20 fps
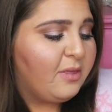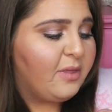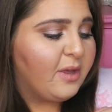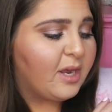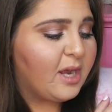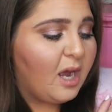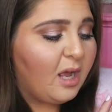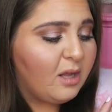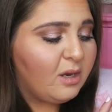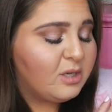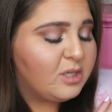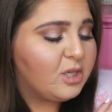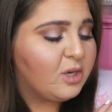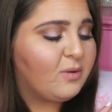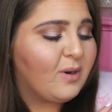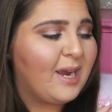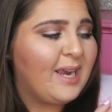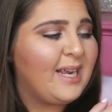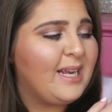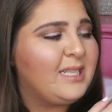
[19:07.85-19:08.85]
The colors are
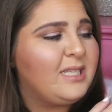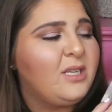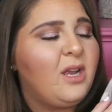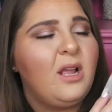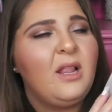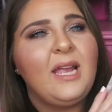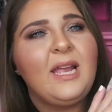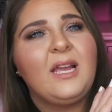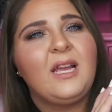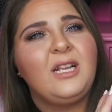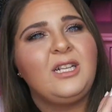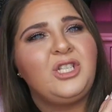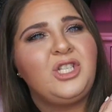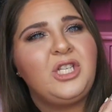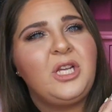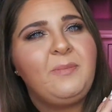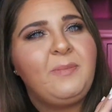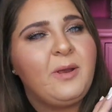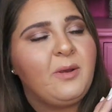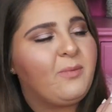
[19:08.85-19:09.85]
great. It's not like a
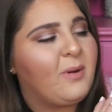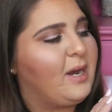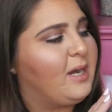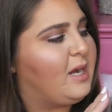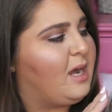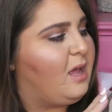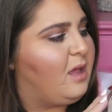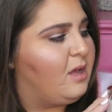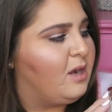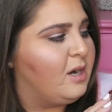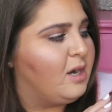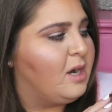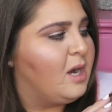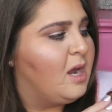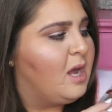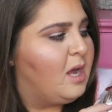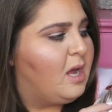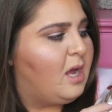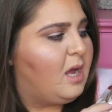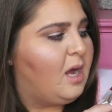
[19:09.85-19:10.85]
cheapy red color.
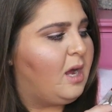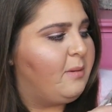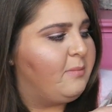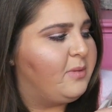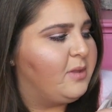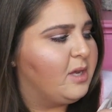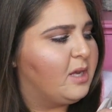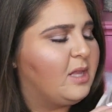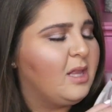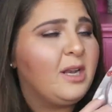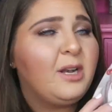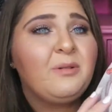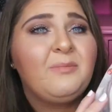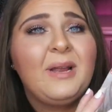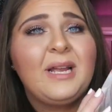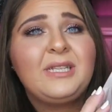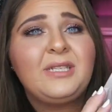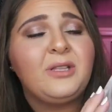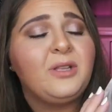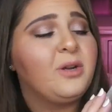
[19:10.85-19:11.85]
The glitter
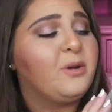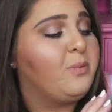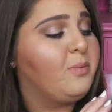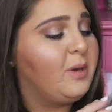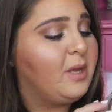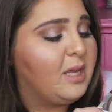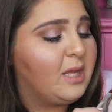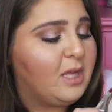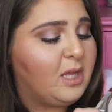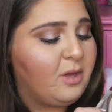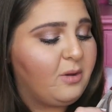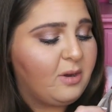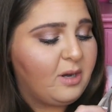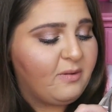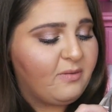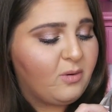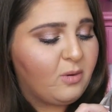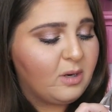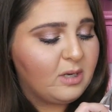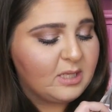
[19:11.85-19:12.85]
makes it look really cute,
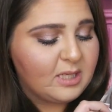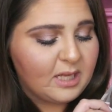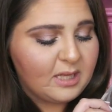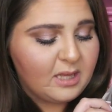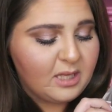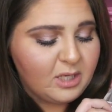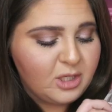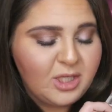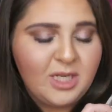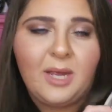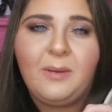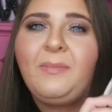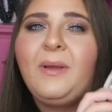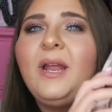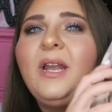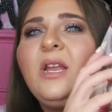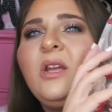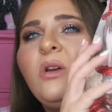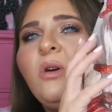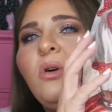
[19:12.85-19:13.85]
and of course like the
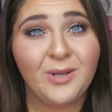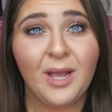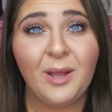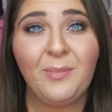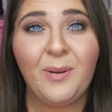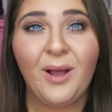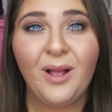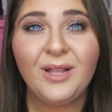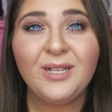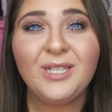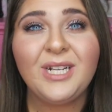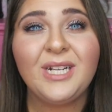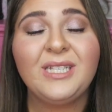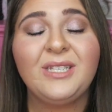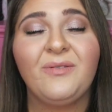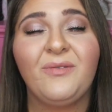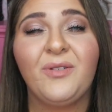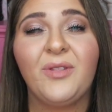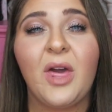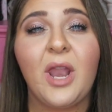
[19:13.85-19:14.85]
champagne-y So I
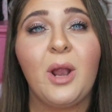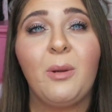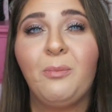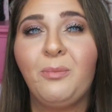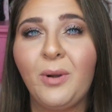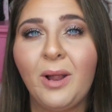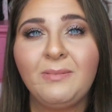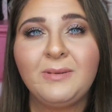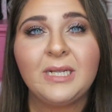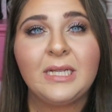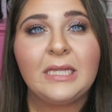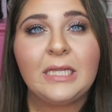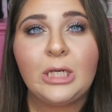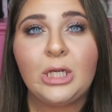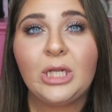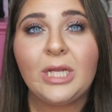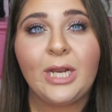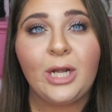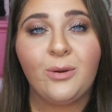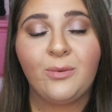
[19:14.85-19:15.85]
apologize for that abrupt
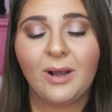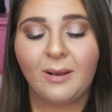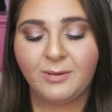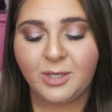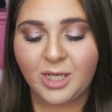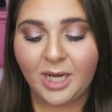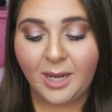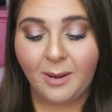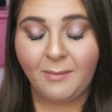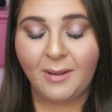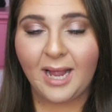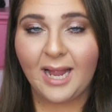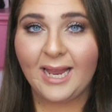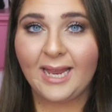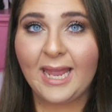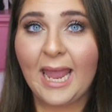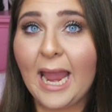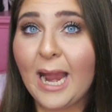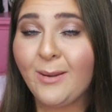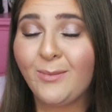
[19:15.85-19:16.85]
little interruption.
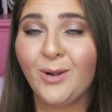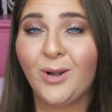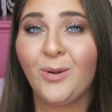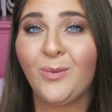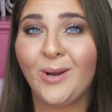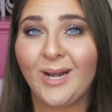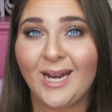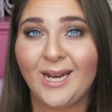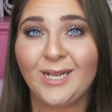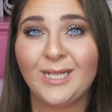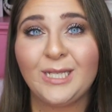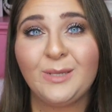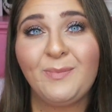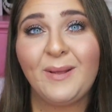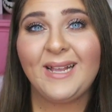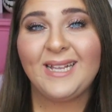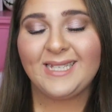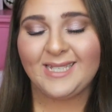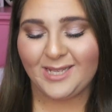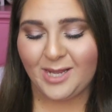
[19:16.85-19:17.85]
My camera ran out of
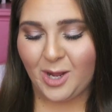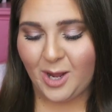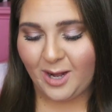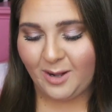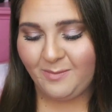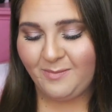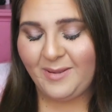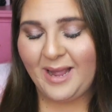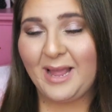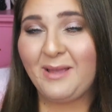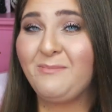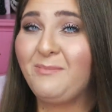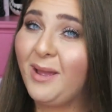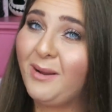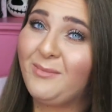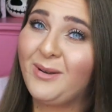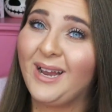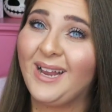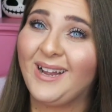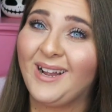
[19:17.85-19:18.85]
space on my
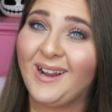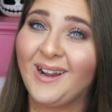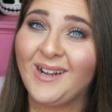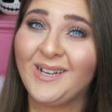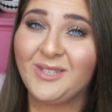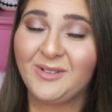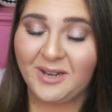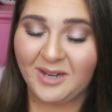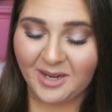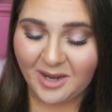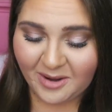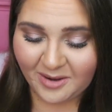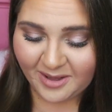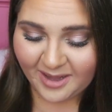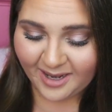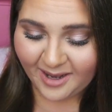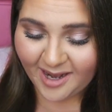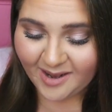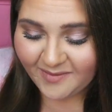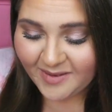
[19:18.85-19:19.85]
memory card, so I had to go
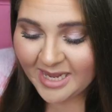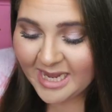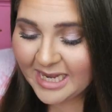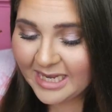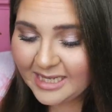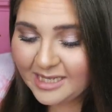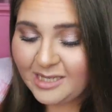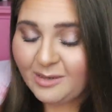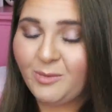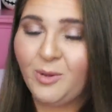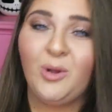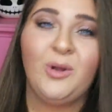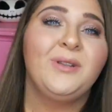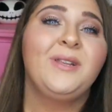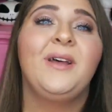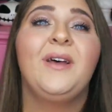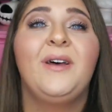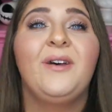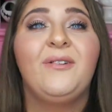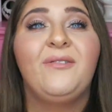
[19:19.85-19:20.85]
clear off some
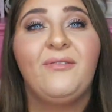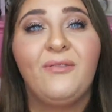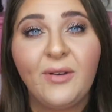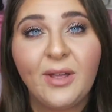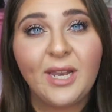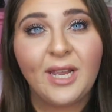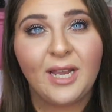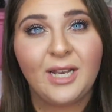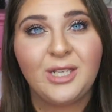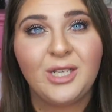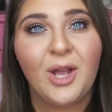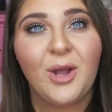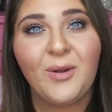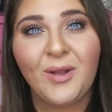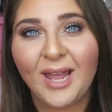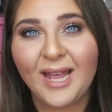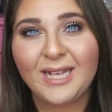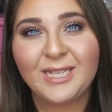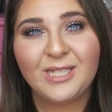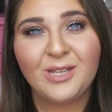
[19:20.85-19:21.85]
old footage.
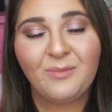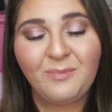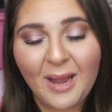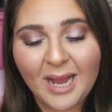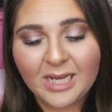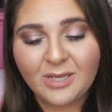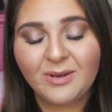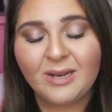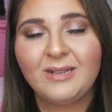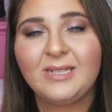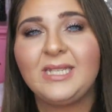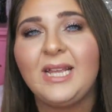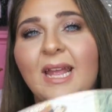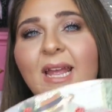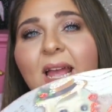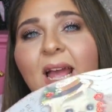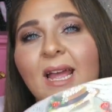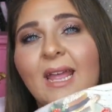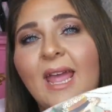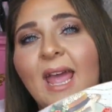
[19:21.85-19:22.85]
Okay, so back to what I was
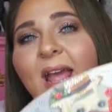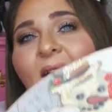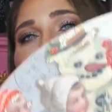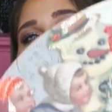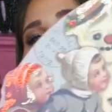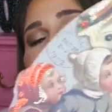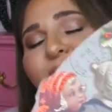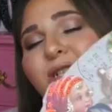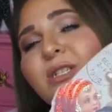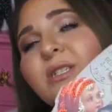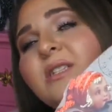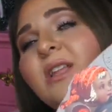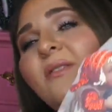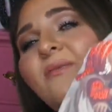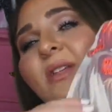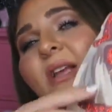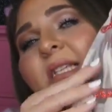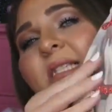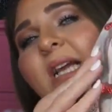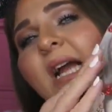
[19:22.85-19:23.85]
saying. Again, I just
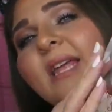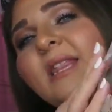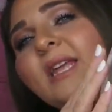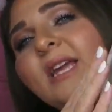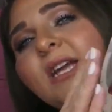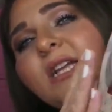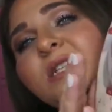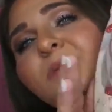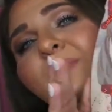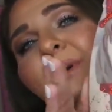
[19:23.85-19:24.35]
love this. I think it's